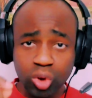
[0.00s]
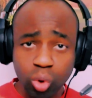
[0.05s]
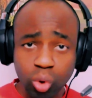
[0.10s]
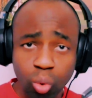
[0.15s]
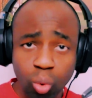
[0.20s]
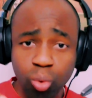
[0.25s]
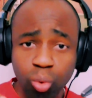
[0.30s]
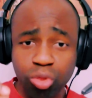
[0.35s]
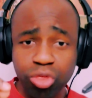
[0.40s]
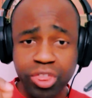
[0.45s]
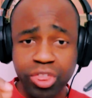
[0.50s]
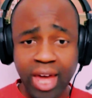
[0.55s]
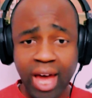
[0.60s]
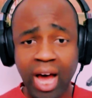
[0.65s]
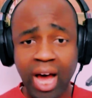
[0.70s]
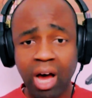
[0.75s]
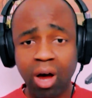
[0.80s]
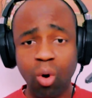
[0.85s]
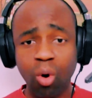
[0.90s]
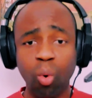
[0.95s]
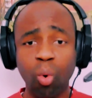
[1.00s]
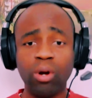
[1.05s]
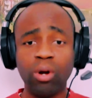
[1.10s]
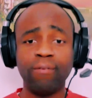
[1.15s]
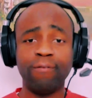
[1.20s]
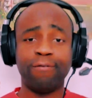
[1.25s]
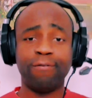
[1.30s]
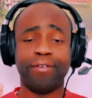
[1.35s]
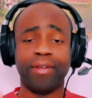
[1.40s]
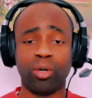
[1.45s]
to their
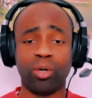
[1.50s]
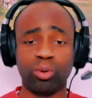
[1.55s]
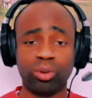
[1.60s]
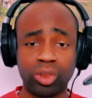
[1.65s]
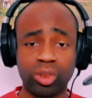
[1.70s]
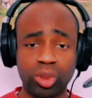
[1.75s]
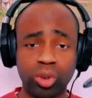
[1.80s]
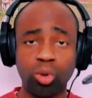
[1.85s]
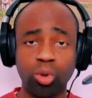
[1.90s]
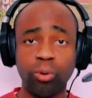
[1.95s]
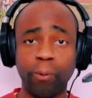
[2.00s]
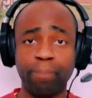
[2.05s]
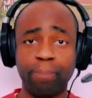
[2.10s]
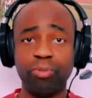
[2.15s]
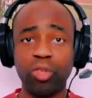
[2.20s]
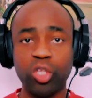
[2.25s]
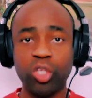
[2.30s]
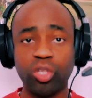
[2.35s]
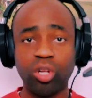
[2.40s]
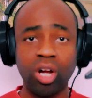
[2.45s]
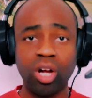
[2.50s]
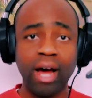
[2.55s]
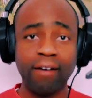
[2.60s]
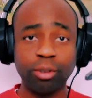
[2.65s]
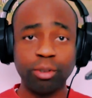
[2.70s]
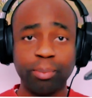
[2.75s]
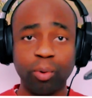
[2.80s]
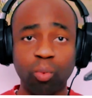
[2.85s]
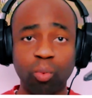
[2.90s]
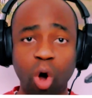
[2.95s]
own field. So you don't
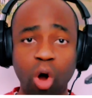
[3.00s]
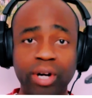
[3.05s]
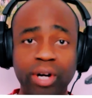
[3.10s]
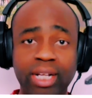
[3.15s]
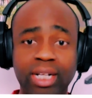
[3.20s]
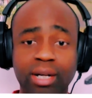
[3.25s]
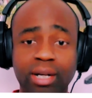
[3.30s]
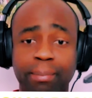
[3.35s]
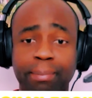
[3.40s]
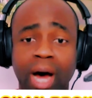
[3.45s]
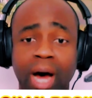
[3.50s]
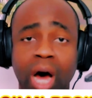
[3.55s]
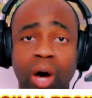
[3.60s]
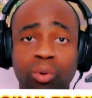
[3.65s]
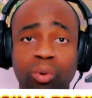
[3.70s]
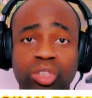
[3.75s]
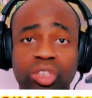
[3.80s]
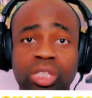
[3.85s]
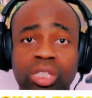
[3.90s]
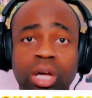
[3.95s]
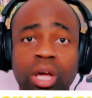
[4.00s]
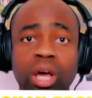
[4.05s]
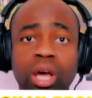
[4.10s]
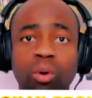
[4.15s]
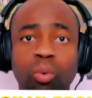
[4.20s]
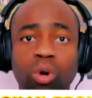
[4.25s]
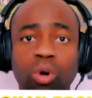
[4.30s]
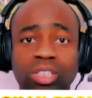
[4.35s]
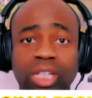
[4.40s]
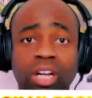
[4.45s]
have to be worried about
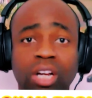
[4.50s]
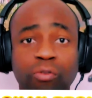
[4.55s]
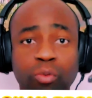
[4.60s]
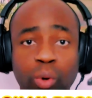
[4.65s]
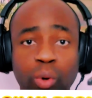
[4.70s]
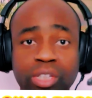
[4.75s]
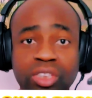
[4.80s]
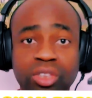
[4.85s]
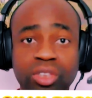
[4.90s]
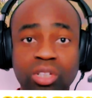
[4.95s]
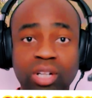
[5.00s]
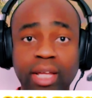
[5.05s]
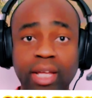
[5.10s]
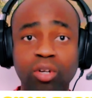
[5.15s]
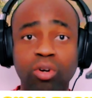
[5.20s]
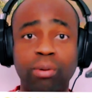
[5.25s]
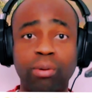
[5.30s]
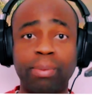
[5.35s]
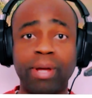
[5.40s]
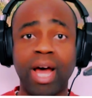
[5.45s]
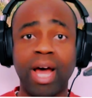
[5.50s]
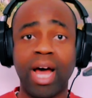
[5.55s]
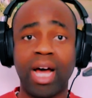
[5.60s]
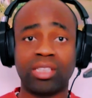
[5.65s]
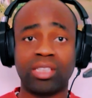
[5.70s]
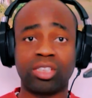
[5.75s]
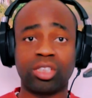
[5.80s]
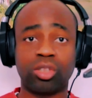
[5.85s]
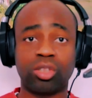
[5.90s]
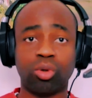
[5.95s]
what kind of question are you going to be
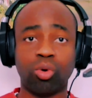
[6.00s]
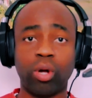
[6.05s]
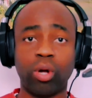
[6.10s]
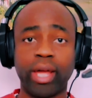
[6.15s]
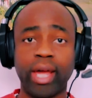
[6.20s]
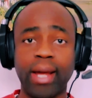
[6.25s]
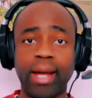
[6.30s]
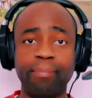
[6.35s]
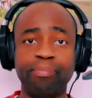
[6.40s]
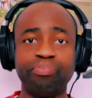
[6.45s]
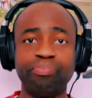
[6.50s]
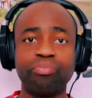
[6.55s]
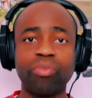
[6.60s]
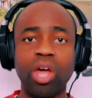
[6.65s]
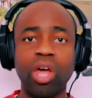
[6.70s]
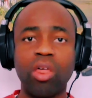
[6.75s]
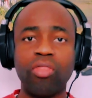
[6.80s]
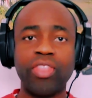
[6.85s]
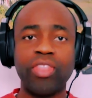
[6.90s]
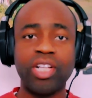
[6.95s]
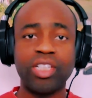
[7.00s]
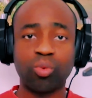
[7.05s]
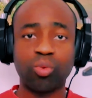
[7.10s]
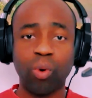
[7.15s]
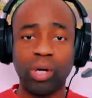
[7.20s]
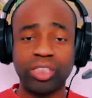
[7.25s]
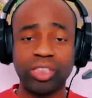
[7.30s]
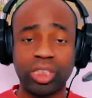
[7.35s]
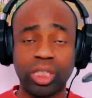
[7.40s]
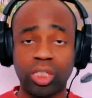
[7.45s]
asked, okay? These
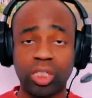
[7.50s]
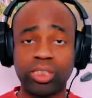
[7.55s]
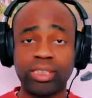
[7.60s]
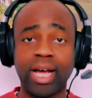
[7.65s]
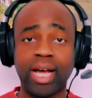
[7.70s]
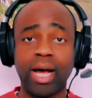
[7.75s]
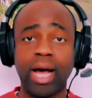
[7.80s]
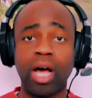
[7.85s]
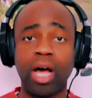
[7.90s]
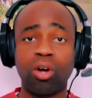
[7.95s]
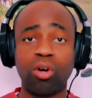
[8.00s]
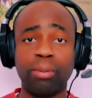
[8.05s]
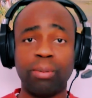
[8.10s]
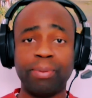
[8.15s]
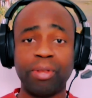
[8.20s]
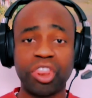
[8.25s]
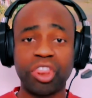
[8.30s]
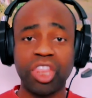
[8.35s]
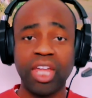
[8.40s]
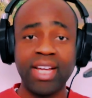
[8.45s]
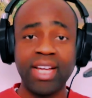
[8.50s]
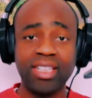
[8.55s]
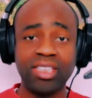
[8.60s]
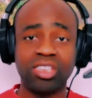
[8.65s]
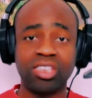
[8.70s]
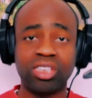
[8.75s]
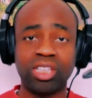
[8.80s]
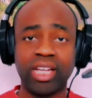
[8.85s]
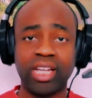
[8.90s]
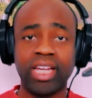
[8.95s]
questions are going to be
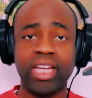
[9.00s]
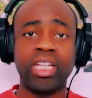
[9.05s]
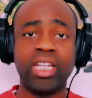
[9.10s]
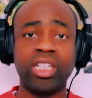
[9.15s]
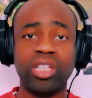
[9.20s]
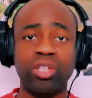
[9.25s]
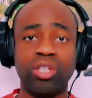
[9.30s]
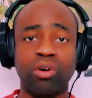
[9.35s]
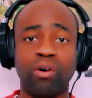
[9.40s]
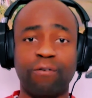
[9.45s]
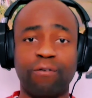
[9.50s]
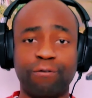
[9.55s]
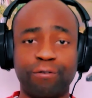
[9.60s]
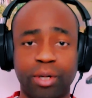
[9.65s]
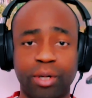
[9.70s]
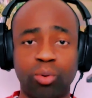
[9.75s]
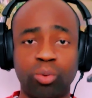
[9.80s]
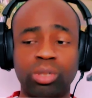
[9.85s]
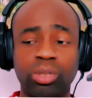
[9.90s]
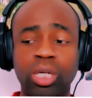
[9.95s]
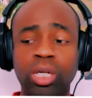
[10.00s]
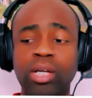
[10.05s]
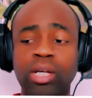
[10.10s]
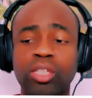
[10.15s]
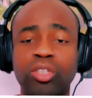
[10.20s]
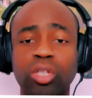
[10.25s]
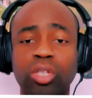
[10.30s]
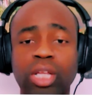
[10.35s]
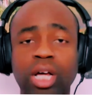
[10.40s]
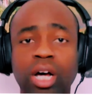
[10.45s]
things in your field.
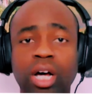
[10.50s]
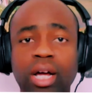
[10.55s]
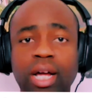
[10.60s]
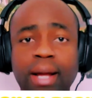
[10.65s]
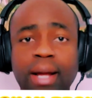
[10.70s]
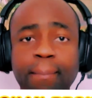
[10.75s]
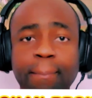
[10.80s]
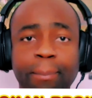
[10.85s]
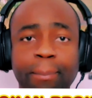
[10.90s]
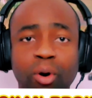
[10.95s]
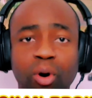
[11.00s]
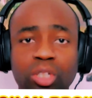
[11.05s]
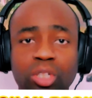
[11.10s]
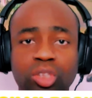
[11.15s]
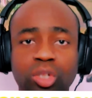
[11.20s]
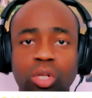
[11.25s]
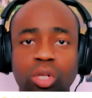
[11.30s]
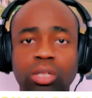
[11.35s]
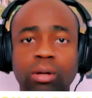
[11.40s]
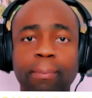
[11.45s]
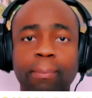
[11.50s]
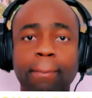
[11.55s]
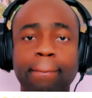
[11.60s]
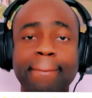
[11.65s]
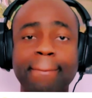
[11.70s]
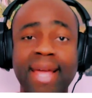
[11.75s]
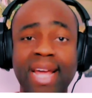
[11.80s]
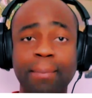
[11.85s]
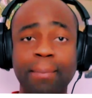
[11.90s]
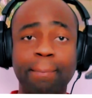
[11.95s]
So the import or the
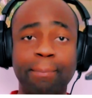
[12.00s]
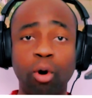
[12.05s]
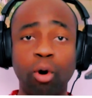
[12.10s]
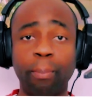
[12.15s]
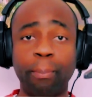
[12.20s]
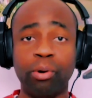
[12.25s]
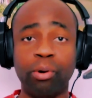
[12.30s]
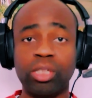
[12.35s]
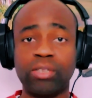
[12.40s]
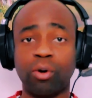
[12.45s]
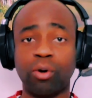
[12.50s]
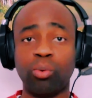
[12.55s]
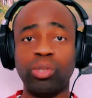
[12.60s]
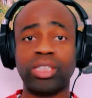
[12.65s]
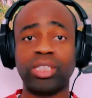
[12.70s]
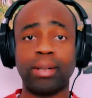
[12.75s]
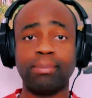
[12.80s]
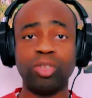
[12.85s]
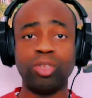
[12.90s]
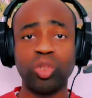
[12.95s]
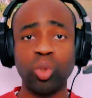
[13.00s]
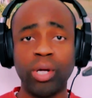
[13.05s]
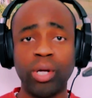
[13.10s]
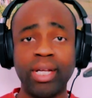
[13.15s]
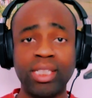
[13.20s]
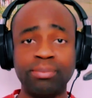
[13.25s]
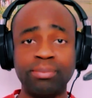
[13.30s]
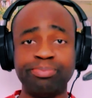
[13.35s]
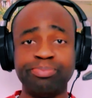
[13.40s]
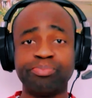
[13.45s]
main purpose for which I'm
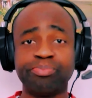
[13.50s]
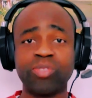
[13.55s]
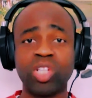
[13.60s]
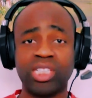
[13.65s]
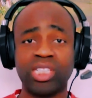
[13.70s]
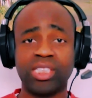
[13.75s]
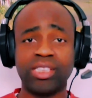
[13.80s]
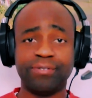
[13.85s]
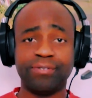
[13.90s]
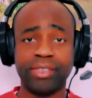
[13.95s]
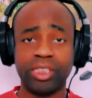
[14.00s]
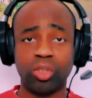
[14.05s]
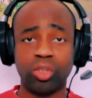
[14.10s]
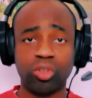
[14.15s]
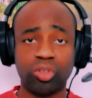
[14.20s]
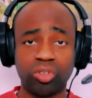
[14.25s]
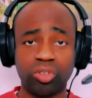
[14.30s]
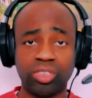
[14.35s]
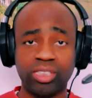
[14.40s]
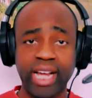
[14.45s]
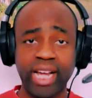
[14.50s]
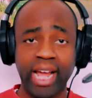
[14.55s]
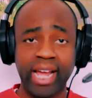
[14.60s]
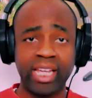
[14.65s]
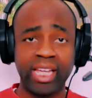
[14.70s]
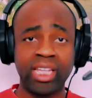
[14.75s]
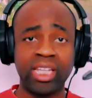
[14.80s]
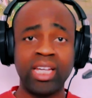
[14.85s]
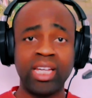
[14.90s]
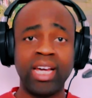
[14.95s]
doing this video
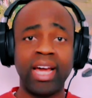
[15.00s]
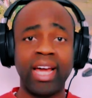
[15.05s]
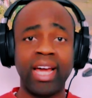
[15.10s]
today